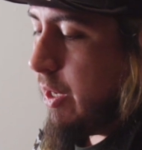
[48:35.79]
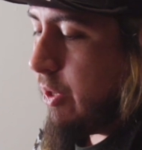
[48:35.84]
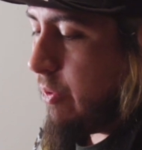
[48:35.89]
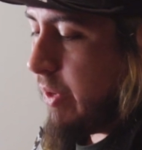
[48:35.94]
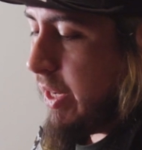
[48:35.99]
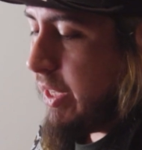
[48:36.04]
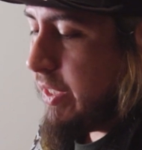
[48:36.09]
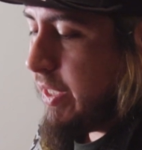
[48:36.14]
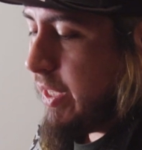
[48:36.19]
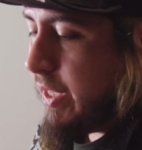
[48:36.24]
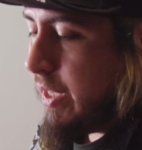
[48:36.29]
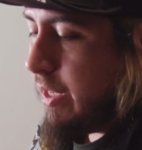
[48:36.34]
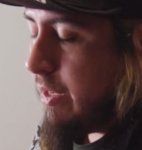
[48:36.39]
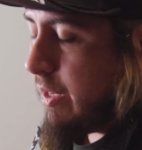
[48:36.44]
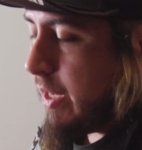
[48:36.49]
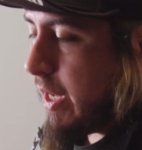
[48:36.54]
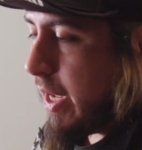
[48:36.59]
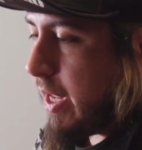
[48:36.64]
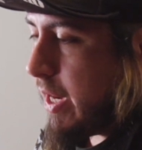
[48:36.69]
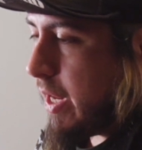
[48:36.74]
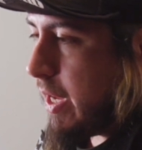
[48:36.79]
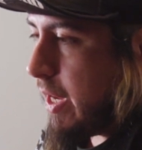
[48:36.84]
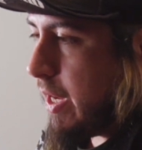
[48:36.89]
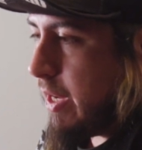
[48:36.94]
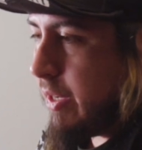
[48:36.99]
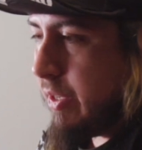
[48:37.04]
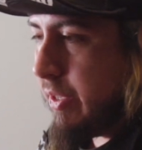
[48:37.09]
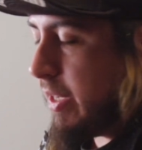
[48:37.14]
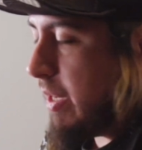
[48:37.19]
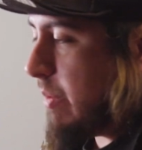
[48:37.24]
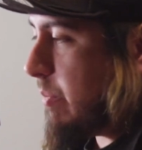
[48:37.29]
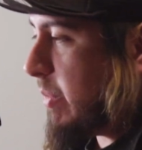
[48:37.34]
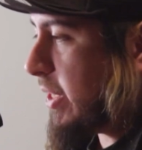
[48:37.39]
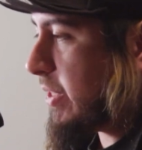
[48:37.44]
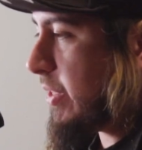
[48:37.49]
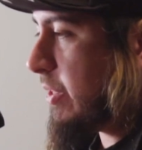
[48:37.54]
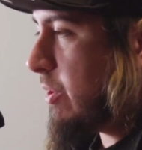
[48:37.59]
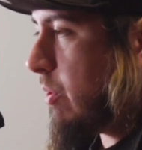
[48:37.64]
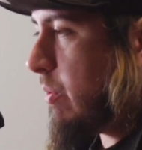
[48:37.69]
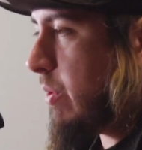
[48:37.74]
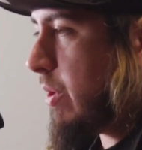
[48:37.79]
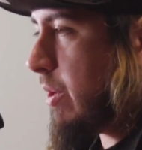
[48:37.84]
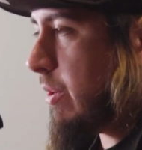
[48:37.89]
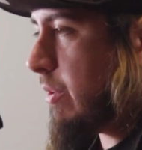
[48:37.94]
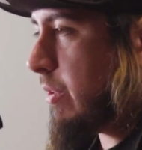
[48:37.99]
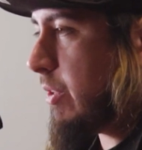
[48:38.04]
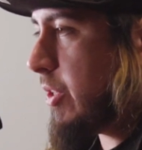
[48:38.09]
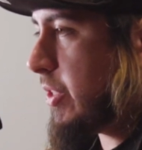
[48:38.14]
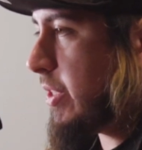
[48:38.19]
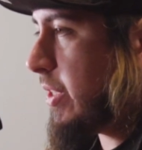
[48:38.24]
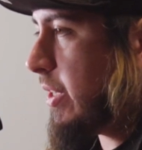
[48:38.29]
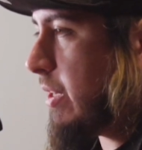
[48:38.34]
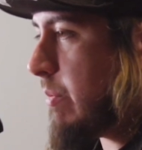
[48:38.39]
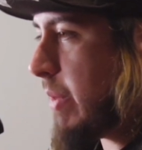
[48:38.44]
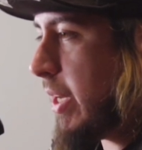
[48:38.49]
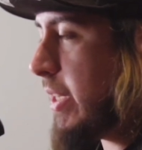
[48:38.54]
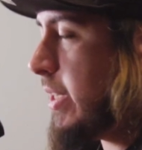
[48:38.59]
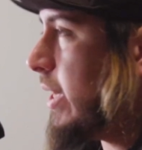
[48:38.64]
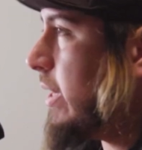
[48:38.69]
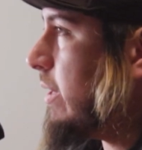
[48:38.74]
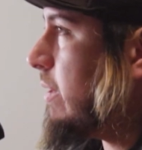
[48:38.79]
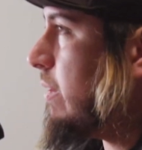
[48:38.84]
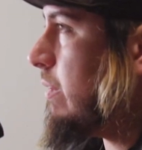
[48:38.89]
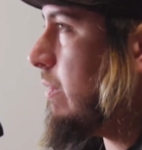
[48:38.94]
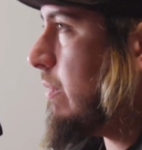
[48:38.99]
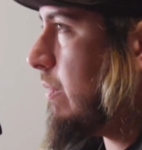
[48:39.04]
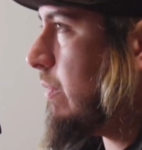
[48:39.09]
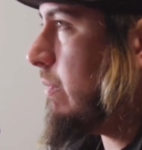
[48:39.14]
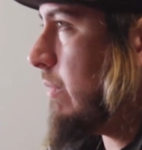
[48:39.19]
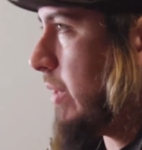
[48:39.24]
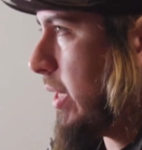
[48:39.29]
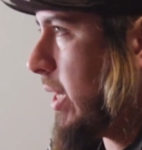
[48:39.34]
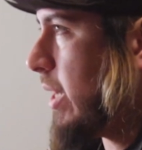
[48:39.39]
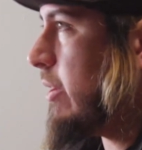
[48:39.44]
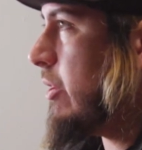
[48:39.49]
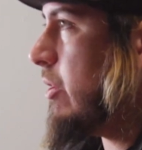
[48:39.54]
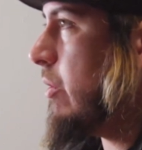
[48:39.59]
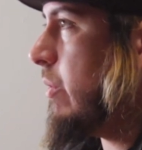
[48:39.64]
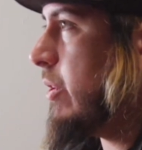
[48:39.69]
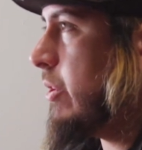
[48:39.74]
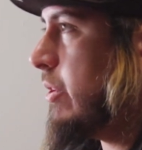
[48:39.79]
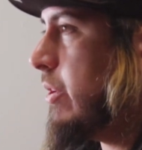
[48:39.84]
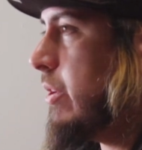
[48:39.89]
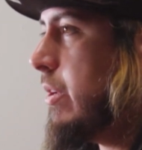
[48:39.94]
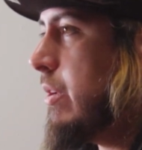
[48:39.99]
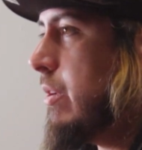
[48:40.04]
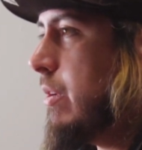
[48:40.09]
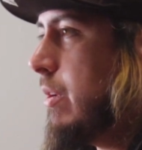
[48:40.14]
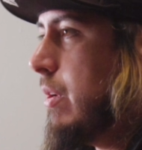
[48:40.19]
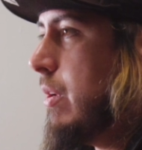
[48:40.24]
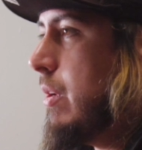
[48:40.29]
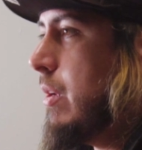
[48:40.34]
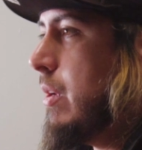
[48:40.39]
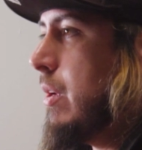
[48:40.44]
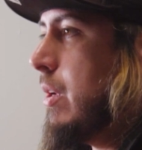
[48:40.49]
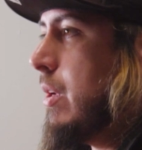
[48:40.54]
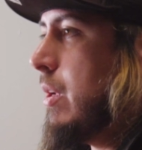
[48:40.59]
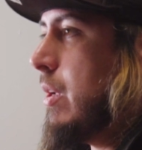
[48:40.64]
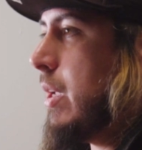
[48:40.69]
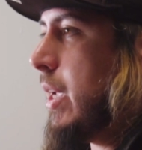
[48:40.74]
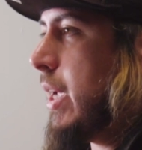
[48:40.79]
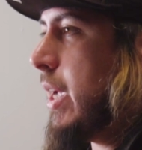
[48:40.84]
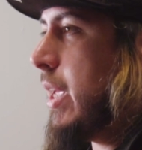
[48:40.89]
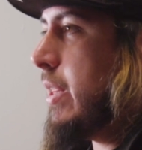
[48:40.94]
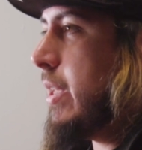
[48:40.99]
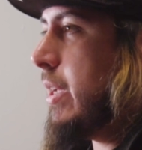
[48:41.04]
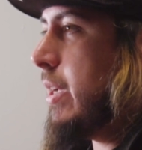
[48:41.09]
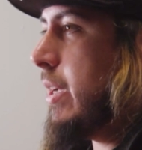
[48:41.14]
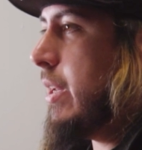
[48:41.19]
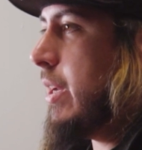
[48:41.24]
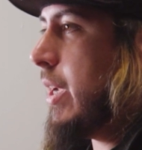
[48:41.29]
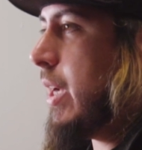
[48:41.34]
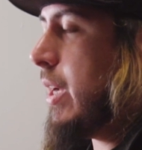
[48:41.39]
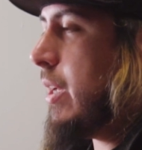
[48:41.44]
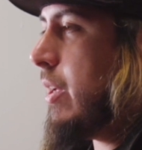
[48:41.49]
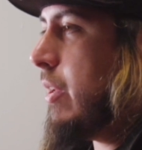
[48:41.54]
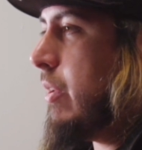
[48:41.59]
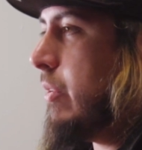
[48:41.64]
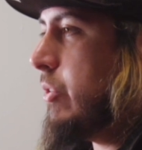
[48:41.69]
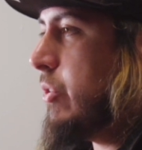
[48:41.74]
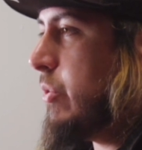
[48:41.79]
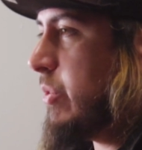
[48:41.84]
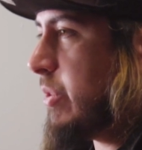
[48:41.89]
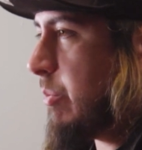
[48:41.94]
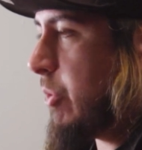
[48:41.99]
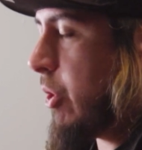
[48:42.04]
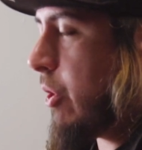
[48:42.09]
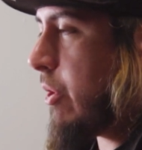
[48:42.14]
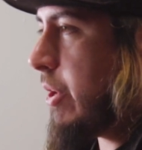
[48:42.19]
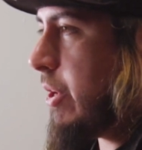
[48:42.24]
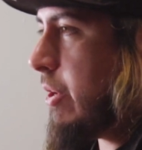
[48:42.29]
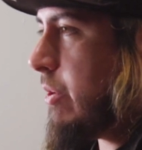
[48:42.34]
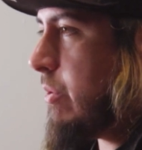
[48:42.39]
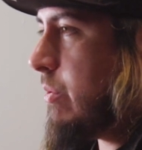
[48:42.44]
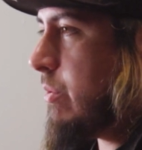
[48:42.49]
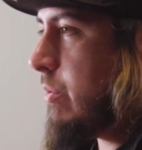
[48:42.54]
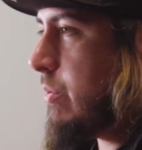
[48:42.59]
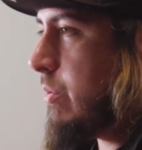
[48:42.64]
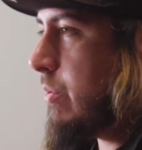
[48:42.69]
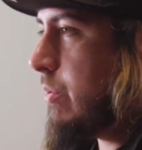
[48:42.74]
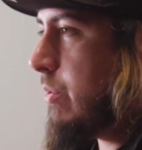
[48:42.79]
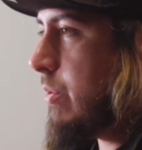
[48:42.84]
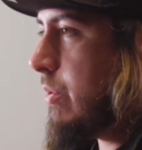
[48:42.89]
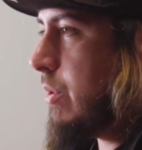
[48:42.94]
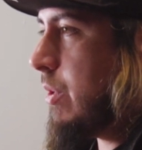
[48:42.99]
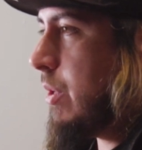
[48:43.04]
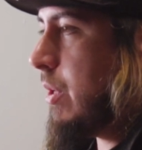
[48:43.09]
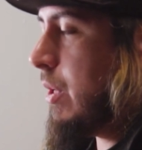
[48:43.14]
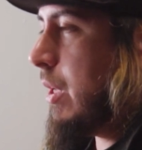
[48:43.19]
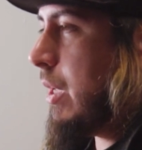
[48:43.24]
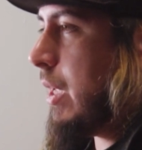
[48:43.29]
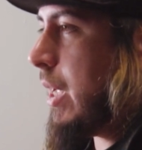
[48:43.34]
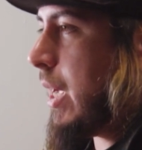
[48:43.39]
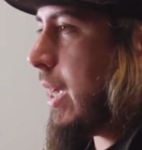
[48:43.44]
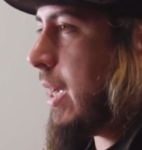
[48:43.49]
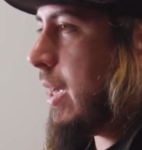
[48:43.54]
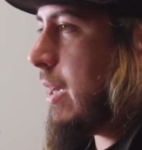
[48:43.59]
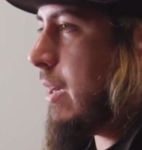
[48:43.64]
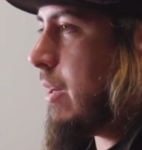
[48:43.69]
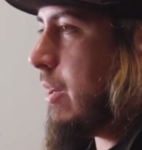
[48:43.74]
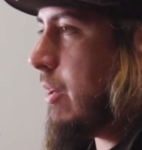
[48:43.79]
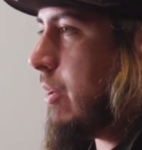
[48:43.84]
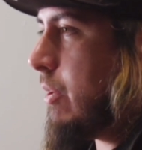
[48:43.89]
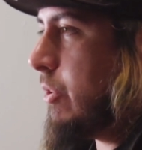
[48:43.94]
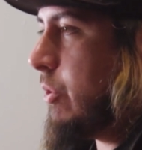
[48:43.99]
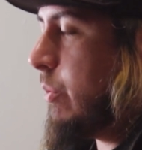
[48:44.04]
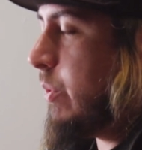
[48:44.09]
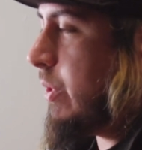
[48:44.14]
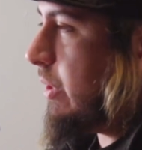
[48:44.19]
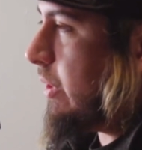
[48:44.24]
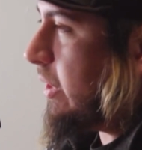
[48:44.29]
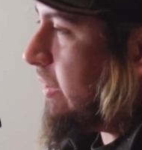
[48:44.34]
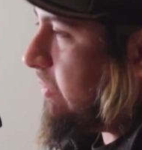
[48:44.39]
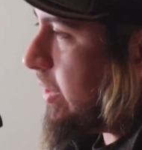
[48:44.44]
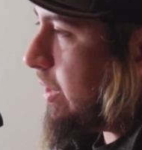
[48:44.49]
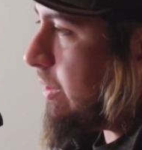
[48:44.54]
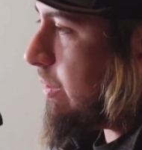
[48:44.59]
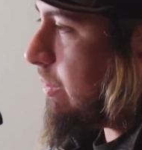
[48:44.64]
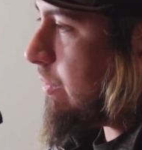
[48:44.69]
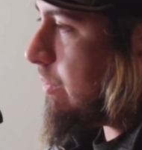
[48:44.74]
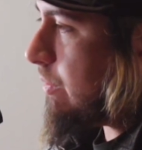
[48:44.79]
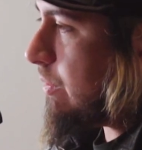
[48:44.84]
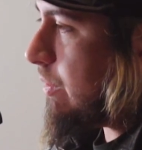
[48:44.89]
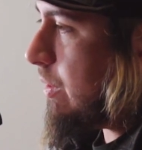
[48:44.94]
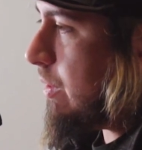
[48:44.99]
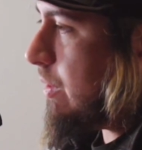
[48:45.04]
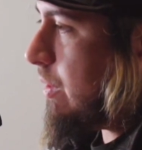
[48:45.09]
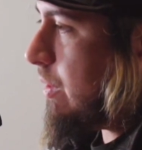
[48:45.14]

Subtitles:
green tea, and I get a mix going just to get my day kind of going good. Sure. And then I'll do some cardio. I'll do a little lifting.